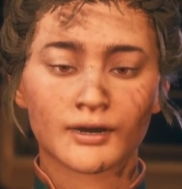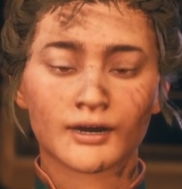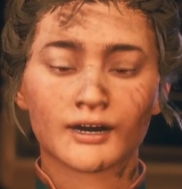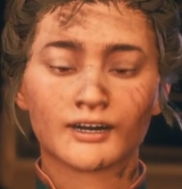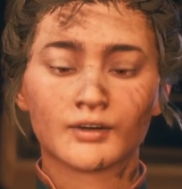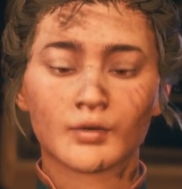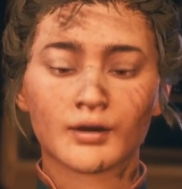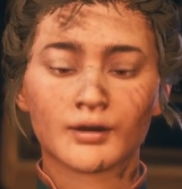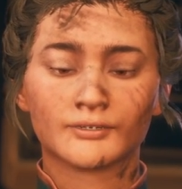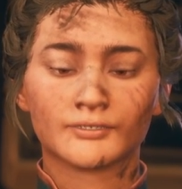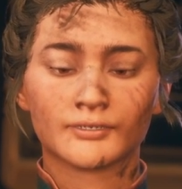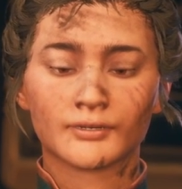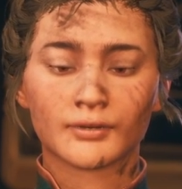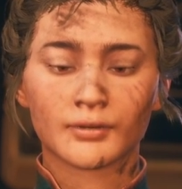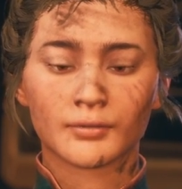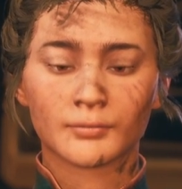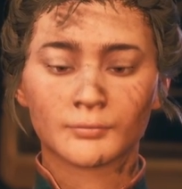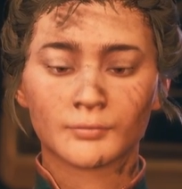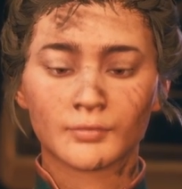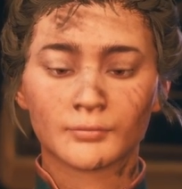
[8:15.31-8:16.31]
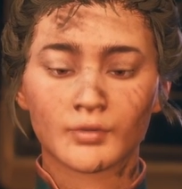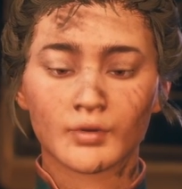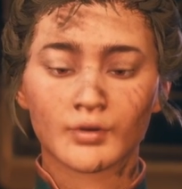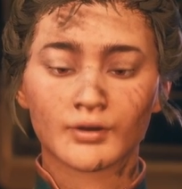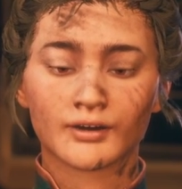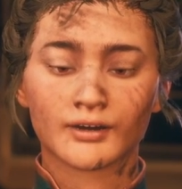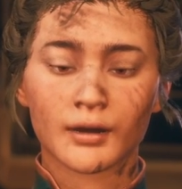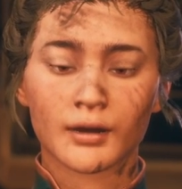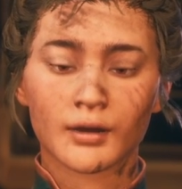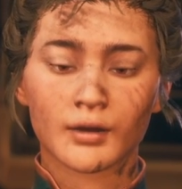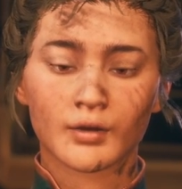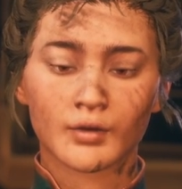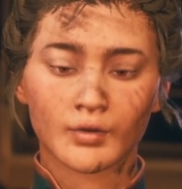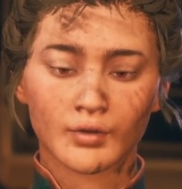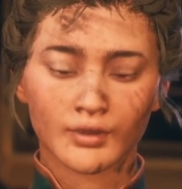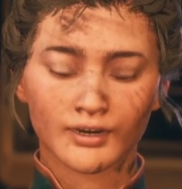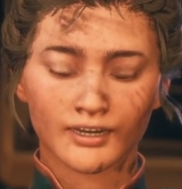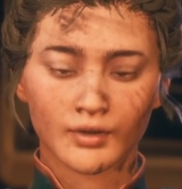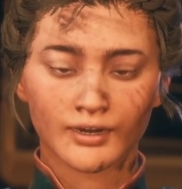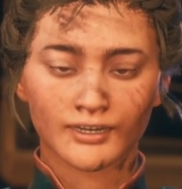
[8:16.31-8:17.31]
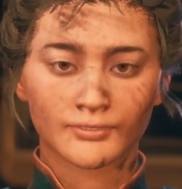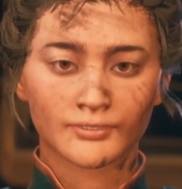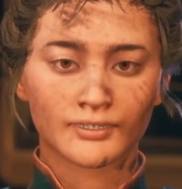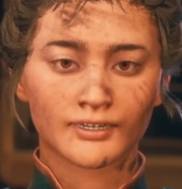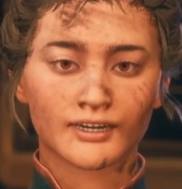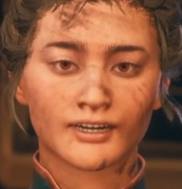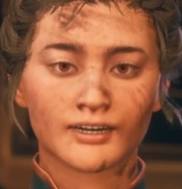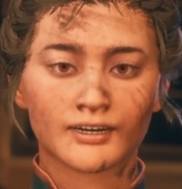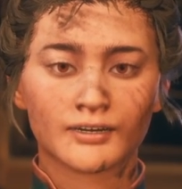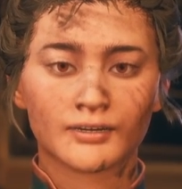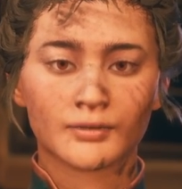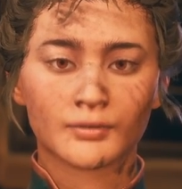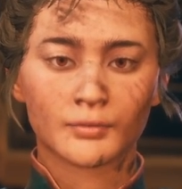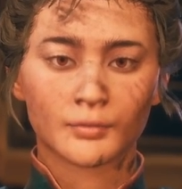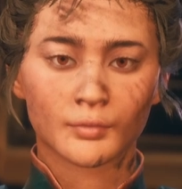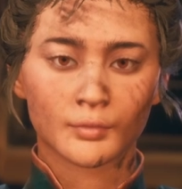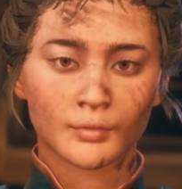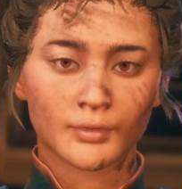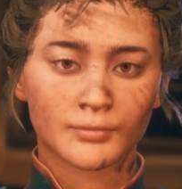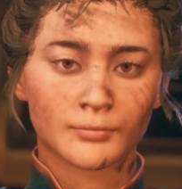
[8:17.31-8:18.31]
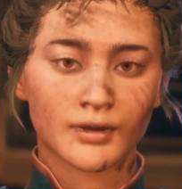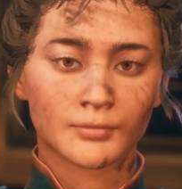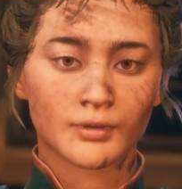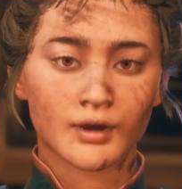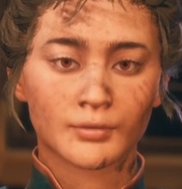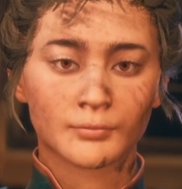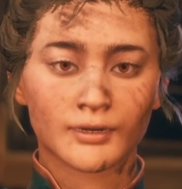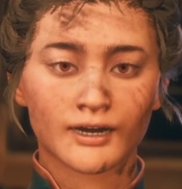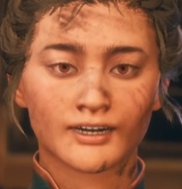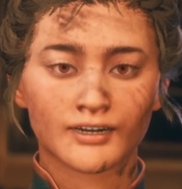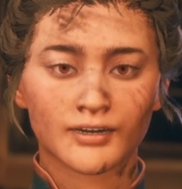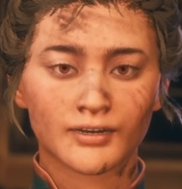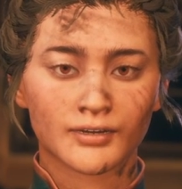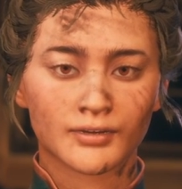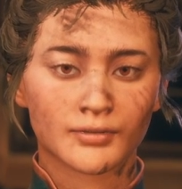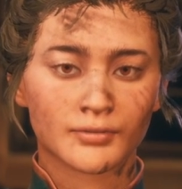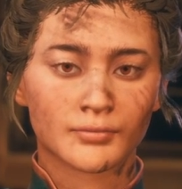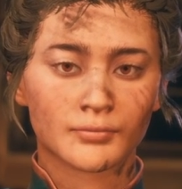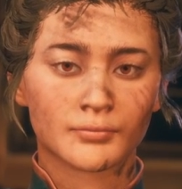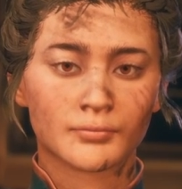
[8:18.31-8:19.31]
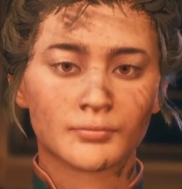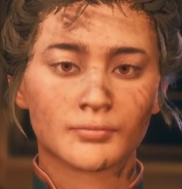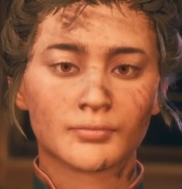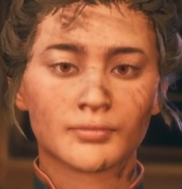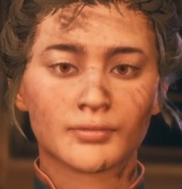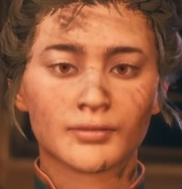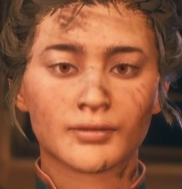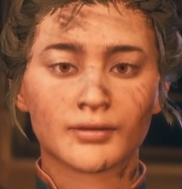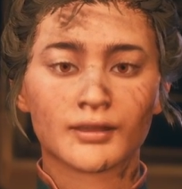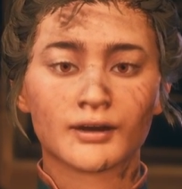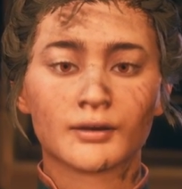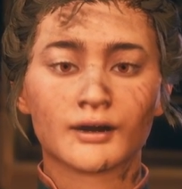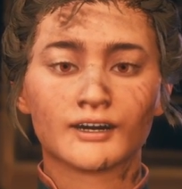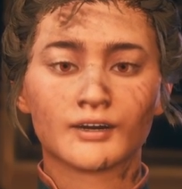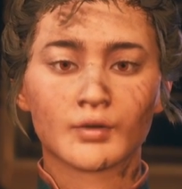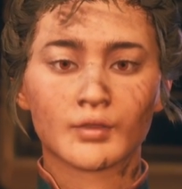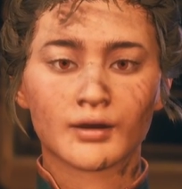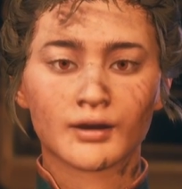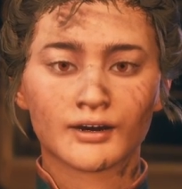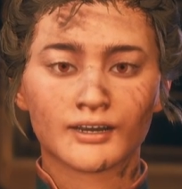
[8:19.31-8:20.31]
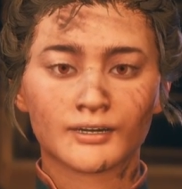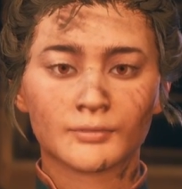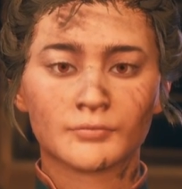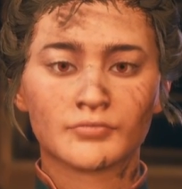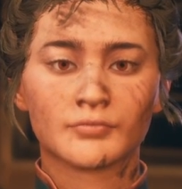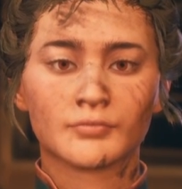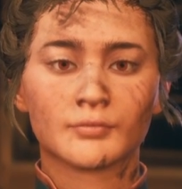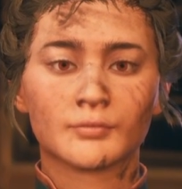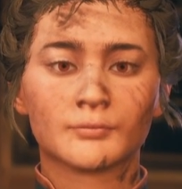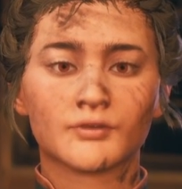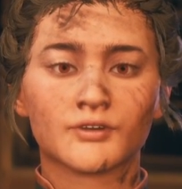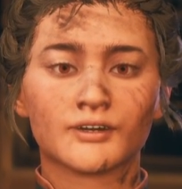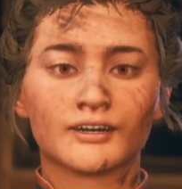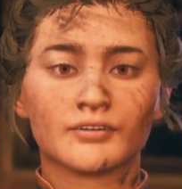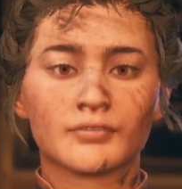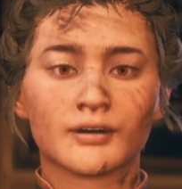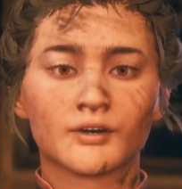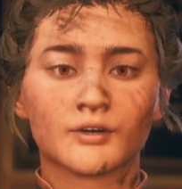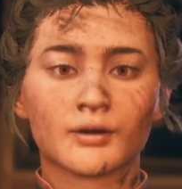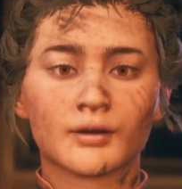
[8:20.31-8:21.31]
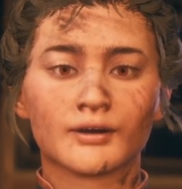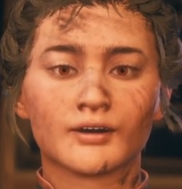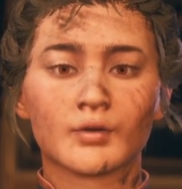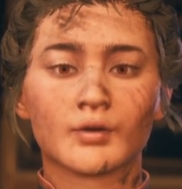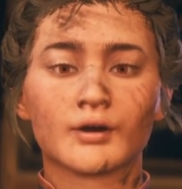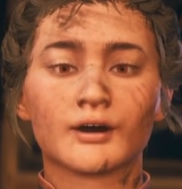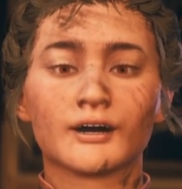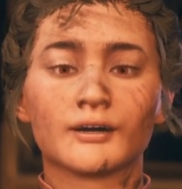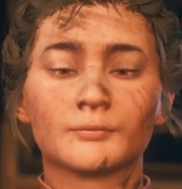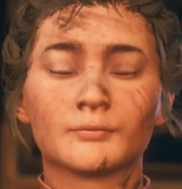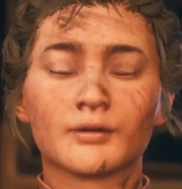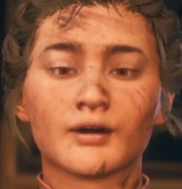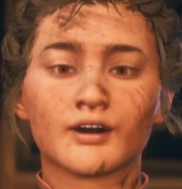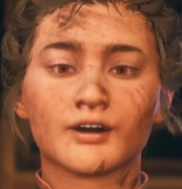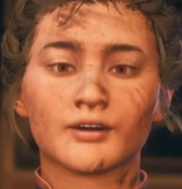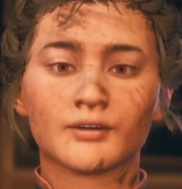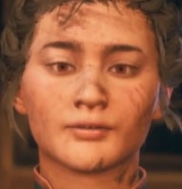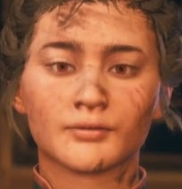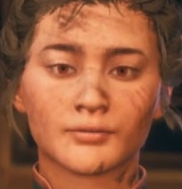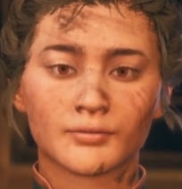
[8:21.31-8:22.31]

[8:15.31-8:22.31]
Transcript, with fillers: I was promoted only recently, when my mom died. Then I took the leap from chief engineer to captain.